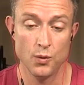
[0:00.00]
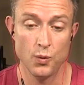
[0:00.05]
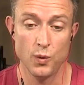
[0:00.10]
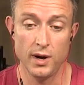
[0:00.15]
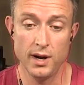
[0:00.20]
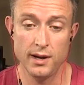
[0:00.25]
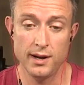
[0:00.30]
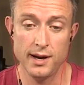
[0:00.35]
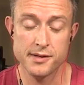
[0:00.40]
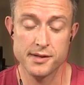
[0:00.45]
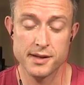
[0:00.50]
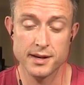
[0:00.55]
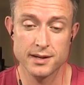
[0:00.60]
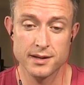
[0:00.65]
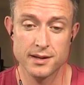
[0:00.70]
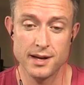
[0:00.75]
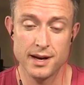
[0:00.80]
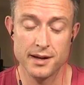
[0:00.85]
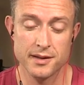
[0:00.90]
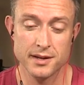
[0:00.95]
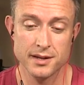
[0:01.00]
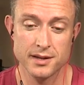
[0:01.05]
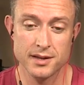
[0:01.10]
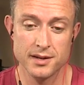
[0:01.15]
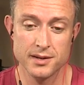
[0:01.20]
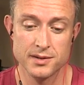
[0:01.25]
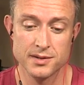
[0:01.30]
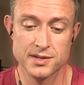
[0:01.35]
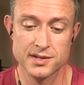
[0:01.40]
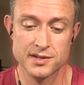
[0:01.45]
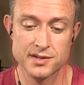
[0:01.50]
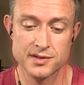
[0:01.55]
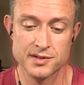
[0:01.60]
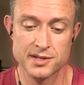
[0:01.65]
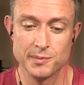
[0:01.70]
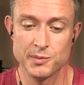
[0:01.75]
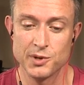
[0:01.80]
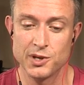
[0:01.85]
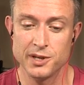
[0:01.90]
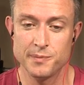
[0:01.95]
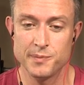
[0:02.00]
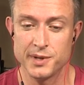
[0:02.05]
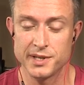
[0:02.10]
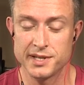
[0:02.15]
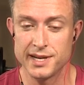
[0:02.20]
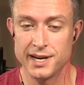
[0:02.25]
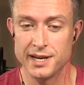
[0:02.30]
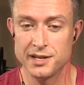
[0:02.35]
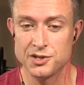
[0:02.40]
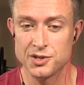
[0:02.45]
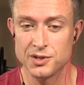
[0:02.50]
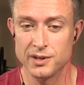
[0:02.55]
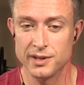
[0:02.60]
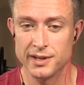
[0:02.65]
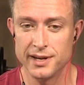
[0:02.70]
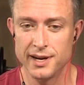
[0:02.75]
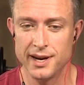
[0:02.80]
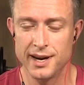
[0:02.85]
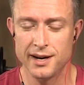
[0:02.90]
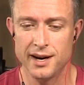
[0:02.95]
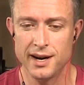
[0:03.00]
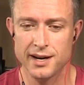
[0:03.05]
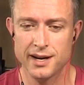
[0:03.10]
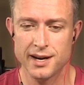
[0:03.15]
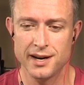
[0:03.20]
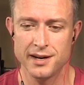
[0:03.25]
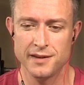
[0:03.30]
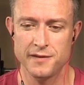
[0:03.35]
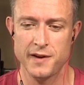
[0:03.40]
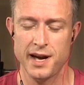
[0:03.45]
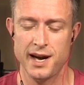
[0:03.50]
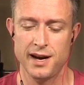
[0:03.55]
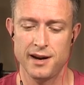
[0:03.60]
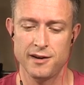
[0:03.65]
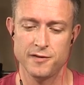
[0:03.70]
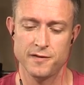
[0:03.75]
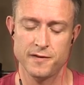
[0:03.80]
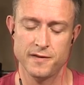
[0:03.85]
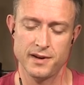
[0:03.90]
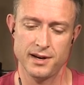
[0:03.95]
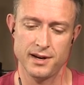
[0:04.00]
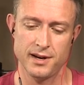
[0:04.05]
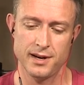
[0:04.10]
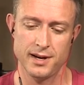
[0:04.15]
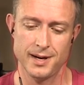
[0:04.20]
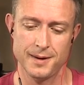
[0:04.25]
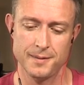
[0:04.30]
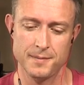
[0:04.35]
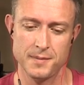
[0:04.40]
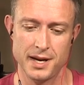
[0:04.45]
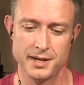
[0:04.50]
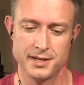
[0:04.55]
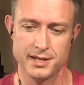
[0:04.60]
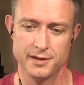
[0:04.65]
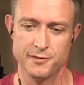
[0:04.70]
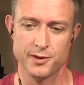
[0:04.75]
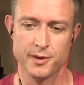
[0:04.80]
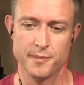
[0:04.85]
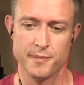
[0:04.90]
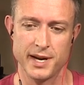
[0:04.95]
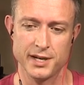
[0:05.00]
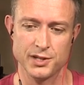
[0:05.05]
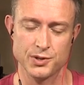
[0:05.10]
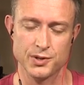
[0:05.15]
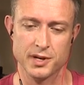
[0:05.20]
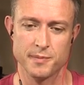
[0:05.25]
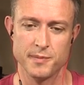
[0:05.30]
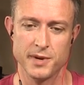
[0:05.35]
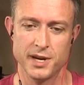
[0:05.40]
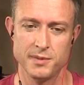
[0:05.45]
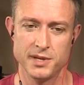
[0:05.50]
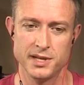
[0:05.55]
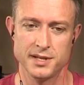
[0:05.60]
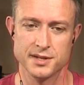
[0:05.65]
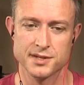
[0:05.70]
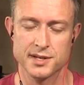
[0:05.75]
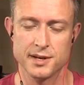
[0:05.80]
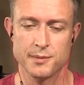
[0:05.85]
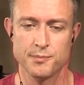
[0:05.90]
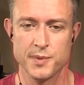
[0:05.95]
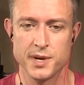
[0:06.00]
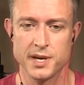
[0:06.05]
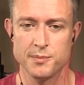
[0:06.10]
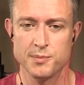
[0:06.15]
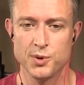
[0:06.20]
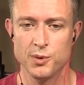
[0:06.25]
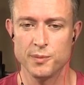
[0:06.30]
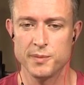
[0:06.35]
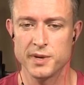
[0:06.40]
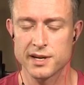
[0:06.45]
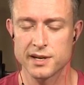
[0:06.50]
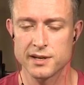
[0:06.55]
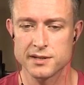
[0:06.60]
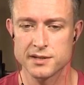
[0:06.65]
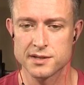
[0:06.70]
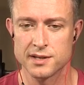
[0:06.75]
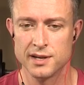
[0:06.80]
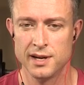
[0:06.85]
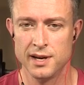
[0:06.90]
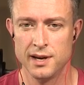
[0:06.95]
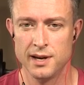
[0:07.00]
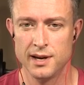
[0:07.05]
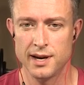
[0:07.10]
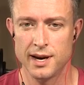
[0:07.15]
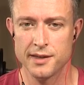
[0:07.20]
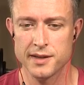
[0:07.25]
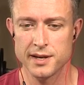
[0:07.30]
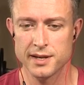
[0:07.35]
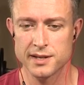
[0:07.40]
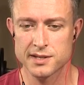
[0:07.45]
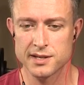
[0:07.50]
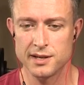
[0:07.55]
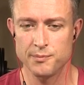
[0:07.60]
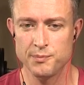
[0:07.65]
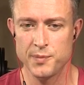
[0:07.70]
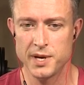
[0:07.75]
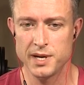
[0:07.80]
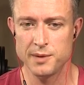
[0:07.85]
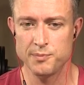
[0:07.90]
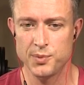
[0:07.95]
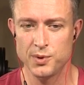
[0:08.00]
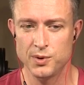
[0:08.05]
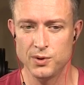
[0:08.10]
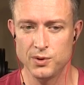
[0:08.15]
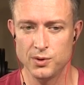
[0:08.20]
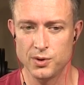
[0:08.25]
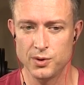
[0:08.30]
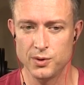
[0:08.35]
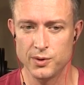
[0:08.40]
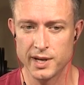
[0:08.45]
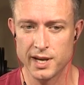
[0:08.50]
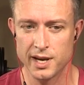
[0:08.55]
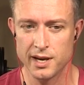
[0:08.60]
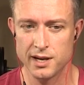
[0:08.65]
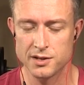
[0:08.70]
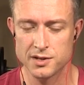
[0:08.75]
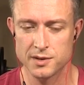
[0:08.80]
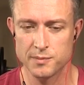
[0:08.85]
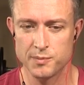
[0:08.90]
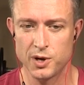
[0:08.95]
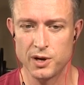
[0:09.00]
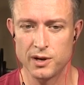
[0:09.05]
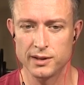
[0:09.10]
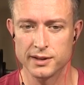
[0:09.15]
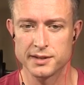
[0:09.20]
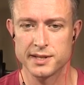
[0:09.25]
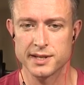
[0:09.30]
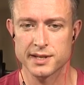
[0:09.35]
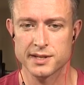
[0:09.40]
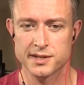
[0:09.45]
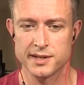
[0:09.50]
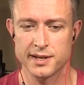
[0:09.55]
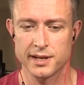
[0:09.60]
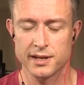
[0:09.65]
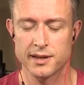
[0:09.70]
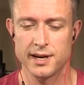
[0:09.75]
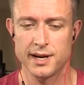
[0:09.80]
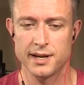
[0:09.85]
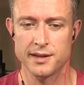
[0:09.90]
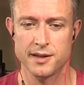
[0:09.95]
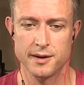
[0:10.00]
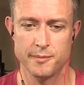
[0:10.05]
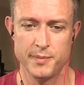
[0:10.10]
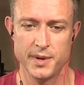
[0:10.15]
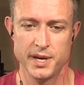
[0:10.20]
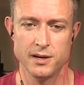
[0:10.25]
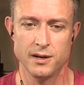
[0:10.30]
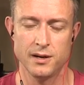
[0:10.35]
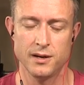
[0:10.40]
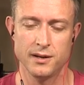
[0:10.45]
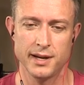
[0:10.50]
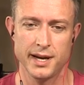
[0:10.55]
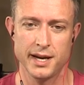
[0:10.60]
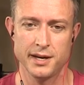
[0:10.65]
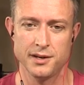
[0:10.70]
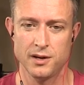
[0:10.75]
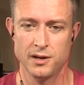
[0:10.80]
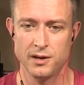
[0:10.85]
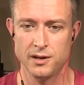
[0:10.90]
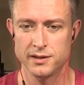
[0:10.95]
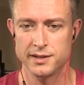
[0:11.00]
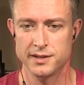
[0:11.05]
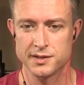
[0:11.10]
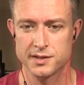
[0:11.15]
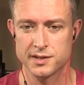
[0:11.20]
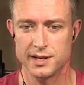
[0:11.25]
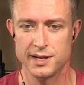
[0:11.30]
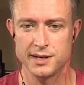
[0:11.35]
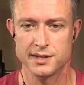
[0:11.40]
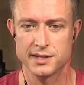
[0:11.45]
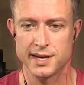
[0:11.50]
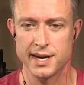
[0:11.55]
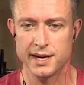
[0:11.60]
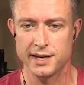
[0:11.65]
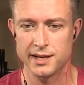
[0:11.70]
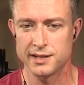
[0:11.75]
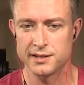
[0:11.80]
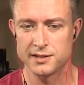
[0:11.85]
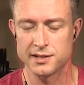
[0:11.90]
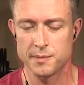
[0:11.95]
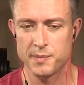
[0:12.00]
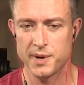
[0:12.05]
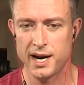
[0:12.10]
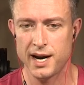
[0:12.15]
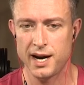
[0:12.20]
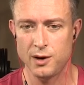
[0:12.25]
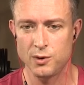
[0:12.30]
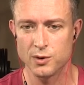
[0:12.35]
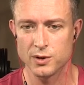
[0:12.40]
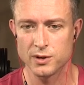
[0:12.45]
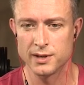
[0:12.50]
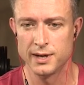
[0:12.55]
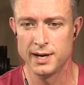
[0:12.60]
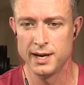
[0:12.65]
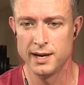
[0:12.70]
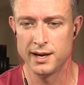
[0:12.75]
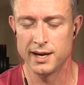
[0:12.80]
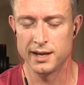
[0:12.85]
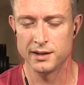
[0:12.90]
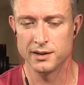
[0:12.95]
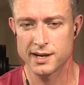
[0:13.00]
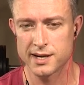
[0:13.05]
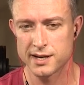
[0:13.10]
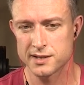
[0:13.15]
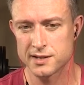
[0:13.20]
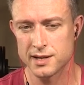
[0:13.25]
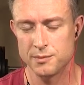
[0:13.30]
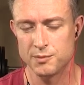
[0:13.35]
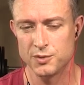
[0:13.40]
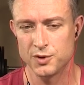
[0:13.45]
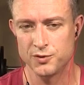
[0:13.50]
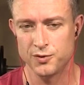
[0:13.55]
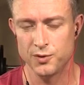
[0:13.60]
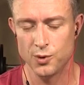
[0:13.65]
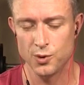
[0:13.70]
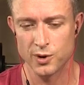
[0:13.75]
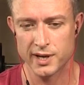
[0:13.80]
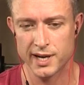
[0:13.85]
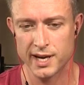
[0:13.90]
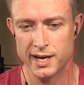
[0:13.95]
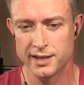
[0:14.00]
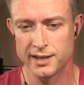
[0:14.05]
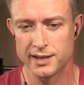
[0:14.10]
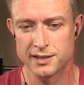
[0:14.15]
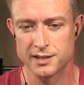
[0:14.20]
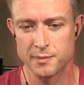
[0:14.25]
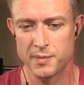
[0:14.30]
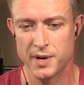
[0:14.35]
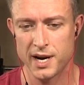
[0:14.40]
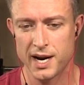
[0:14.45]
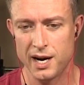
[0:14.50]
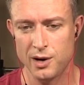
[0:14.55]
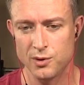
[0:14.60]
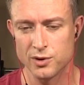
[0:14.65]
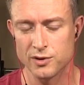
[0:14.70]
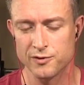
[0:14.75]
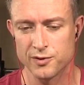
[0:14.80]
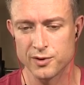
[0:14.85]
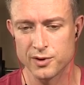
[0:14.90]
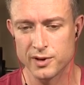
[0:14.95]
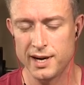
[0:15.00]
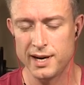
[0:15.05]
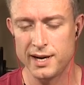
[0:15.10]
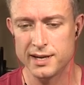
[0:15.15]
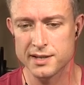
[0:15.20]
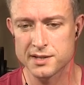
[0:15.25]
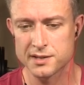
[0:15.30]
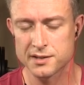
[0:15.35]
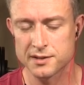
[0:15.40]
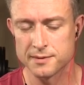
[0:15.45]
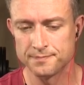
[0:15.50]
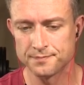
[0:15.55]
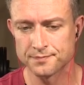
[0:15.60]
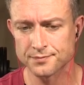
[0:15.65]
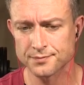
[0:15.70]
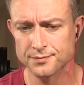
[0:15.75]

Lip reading: Well, I think there's some good potential, and I kind of have a different metric maybe than some people, because I think some people who engage in politics think that the be-all, end-all is getting into power. And like I said before, getting into power for us,